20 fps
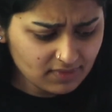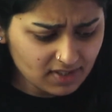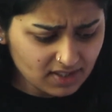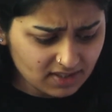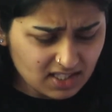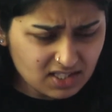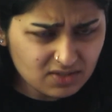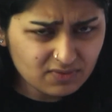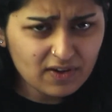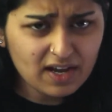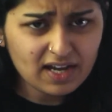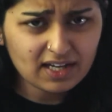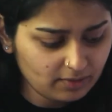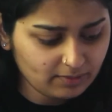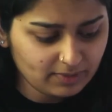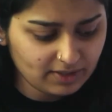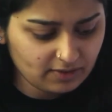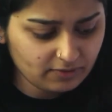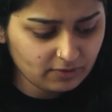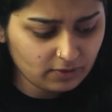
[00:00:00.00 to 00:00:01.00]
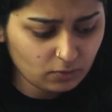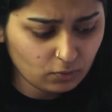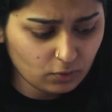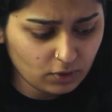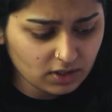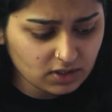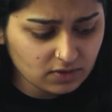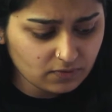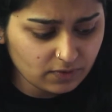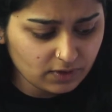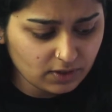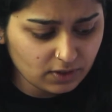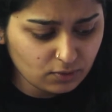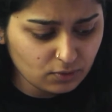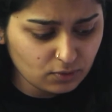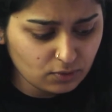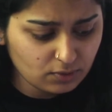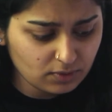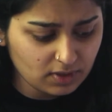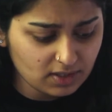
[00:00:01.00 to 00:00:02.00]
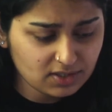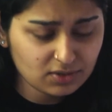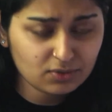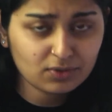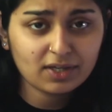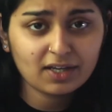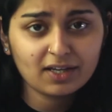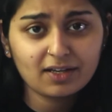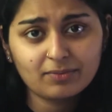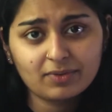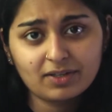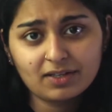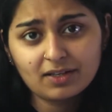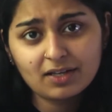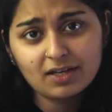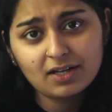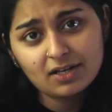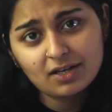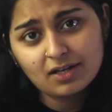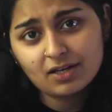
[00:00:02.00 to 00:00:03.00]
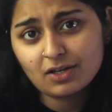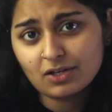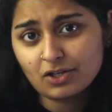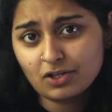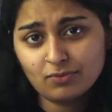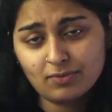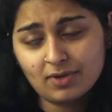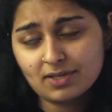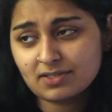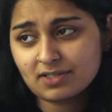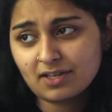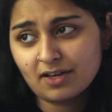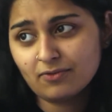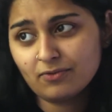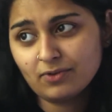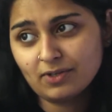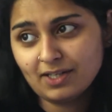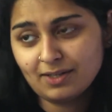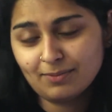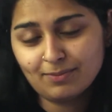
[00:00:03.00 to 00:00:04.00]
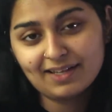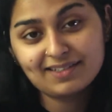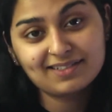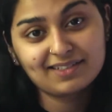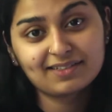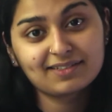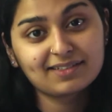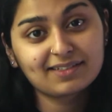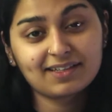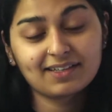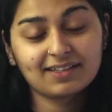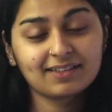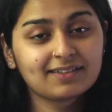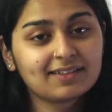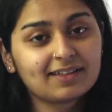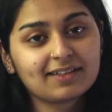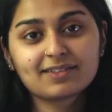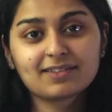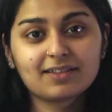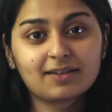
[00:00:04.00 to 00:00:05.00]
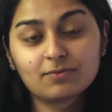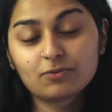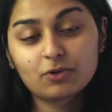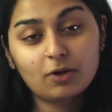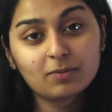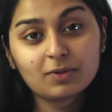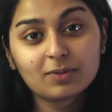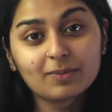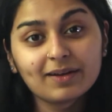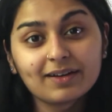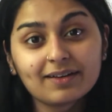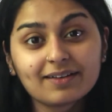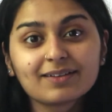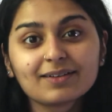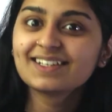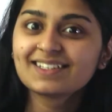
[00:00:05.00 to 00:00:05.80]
that's fine. I mean, if it works for you, that's okay. I mean, you must have really blessed skin that's unproblematic.